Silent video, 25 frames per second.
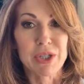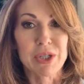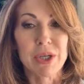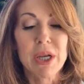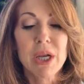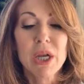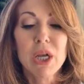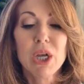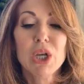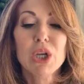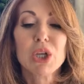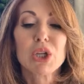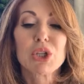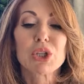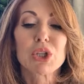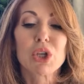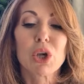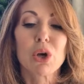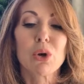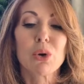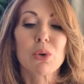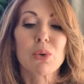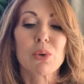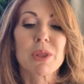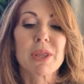And
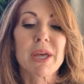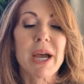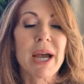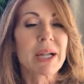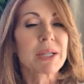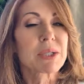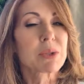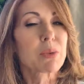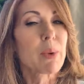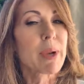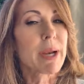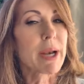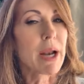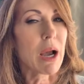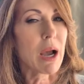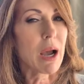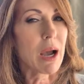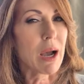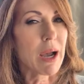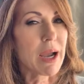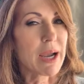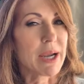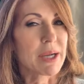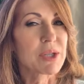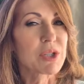so that's when
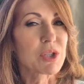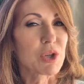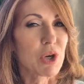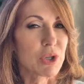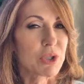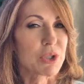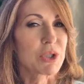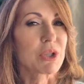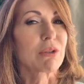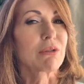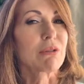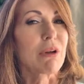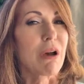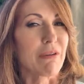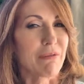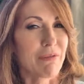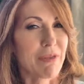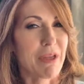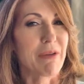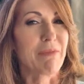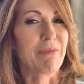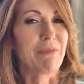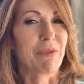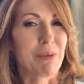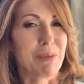I start to
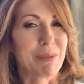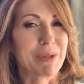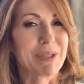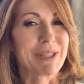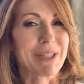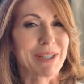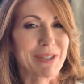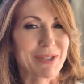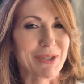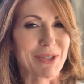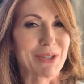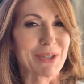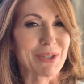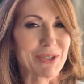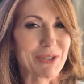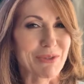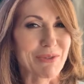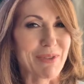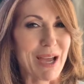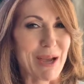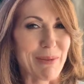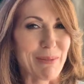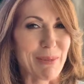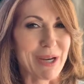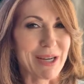love them from a distance,
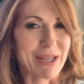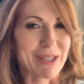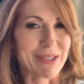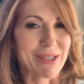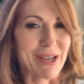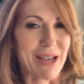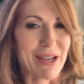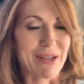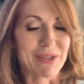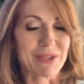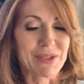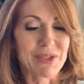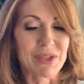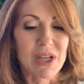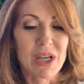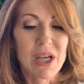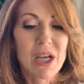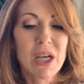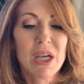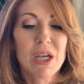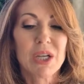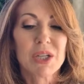if that makes sense.